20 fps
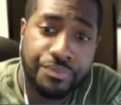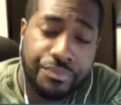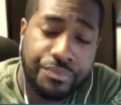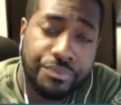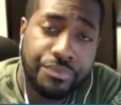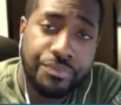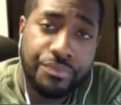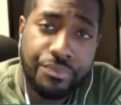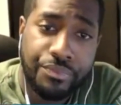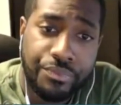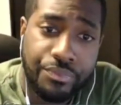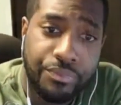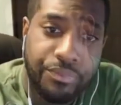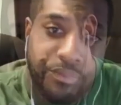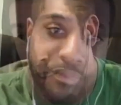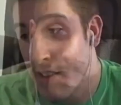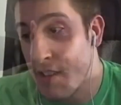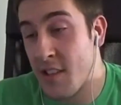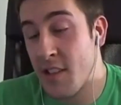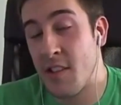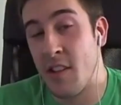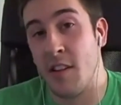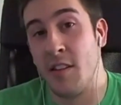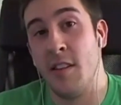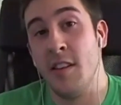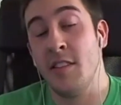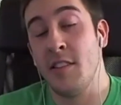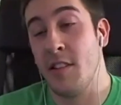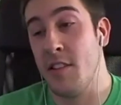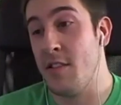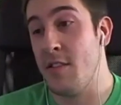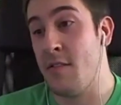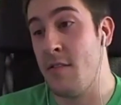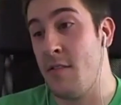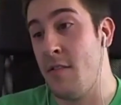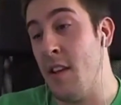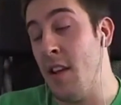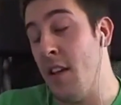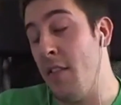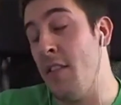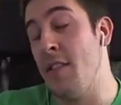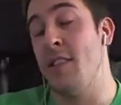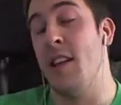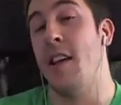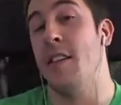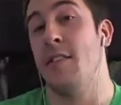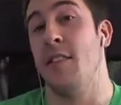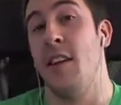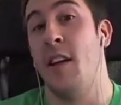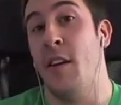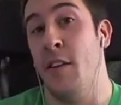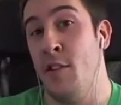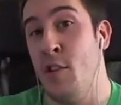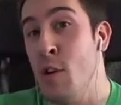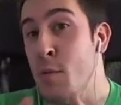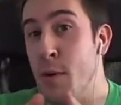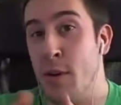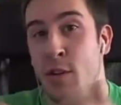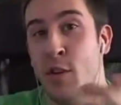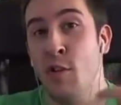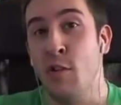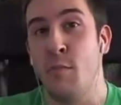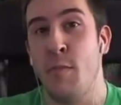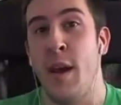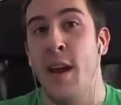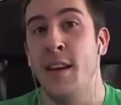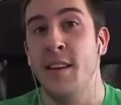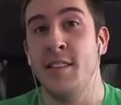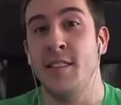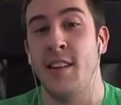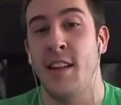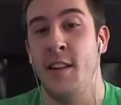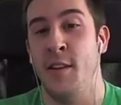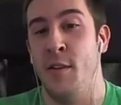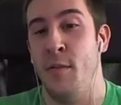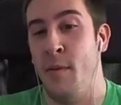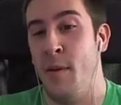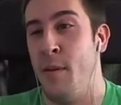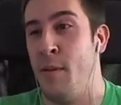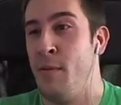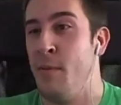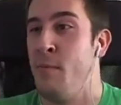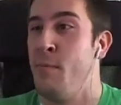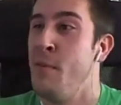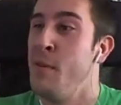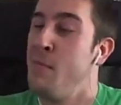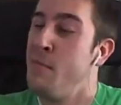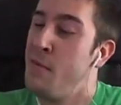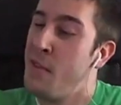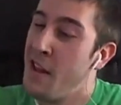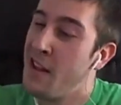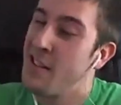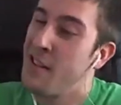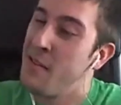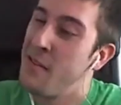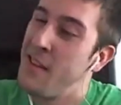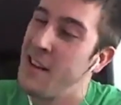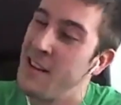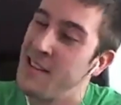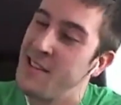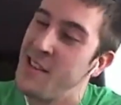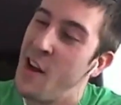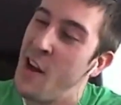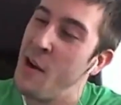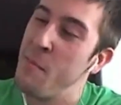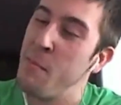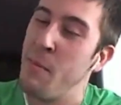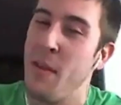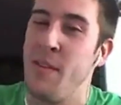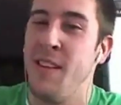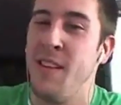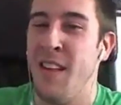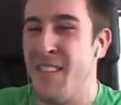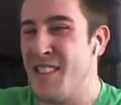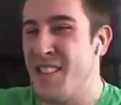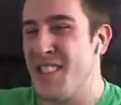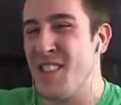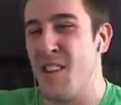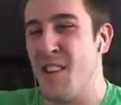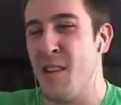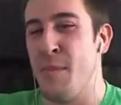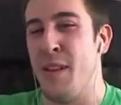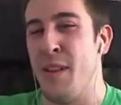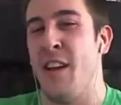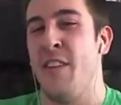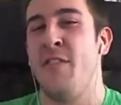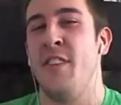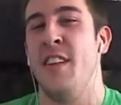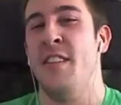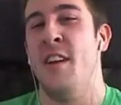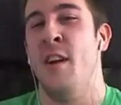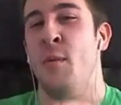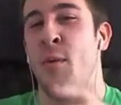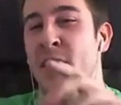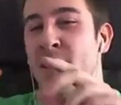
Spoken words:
Honestly, this is think of this as like a tube of toothpaste, and you think the thing's done, but there's still a bit left in there.